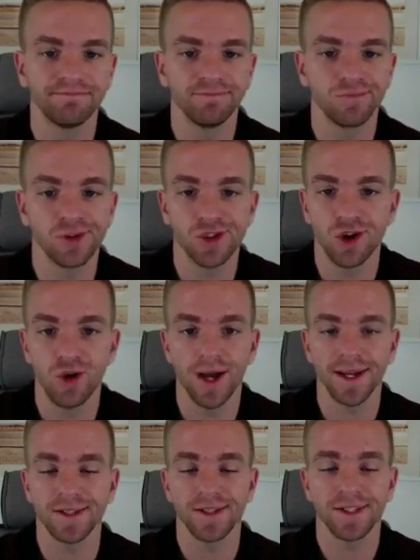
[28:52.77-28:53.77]
So I
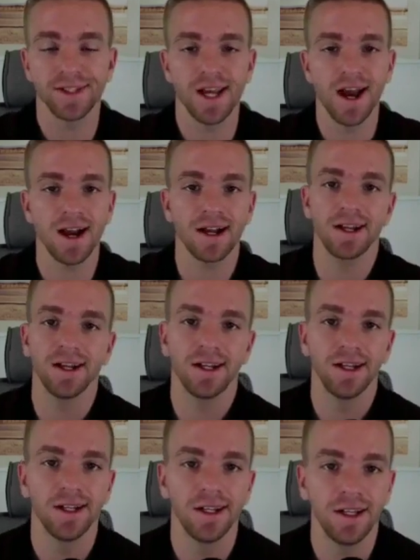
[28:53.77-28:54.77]
could stack,
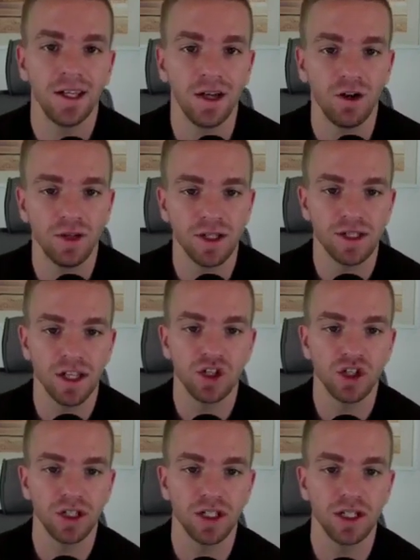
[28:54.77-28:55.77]

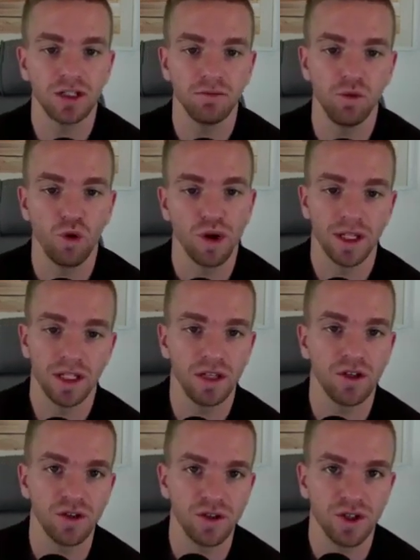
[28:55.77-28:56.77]
essentially more
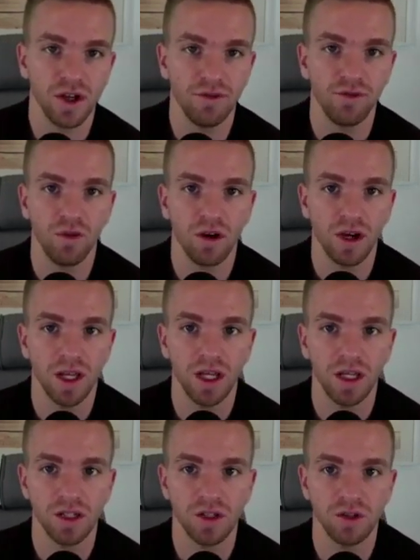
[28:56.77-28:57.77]
years of work
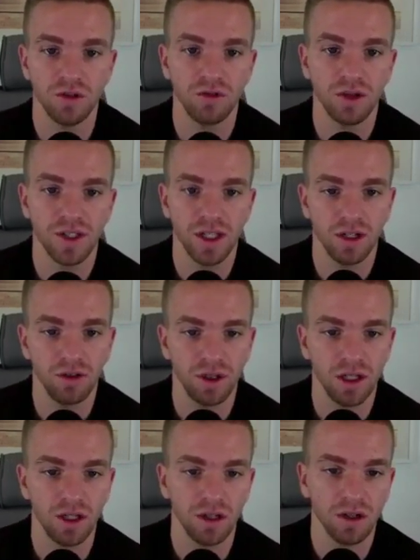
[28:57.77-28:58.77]
into a single
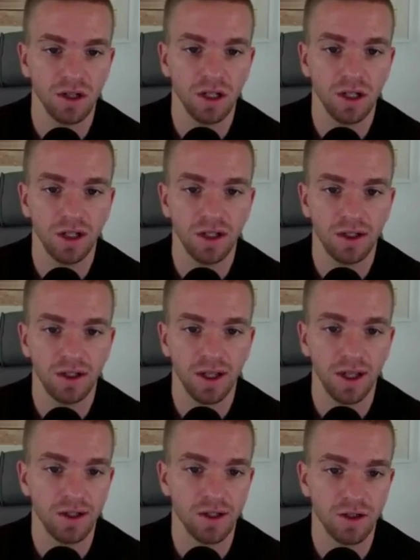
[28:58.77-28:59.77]
year
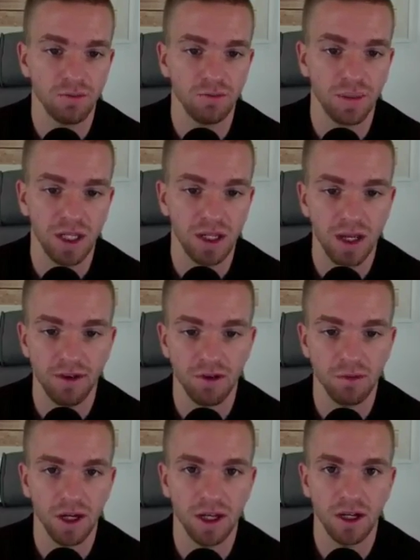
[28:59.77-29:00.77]
and just beat
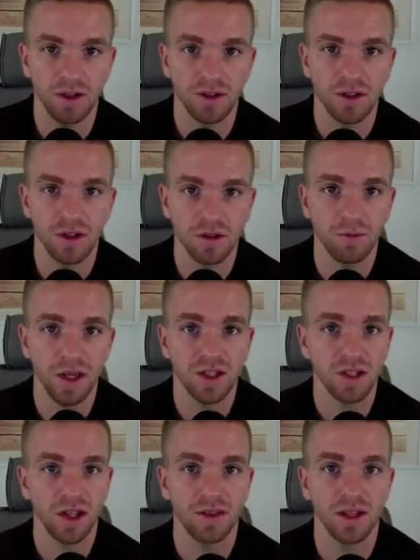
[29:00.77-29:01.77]
everybody else just
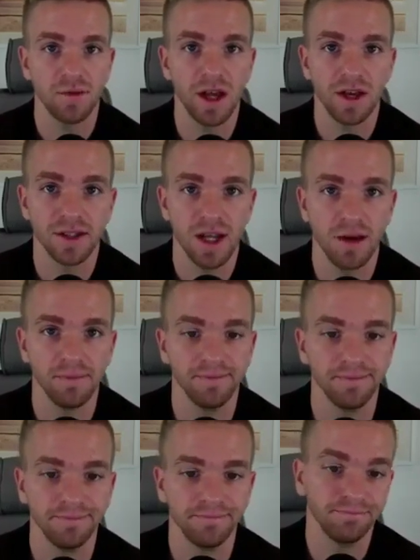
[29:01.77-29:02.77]
based on the amount of time.
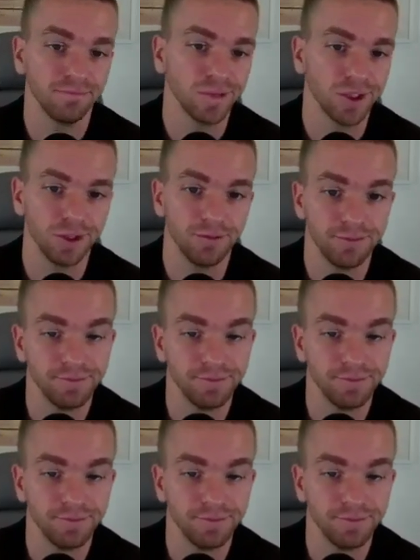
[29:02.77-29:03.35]
So,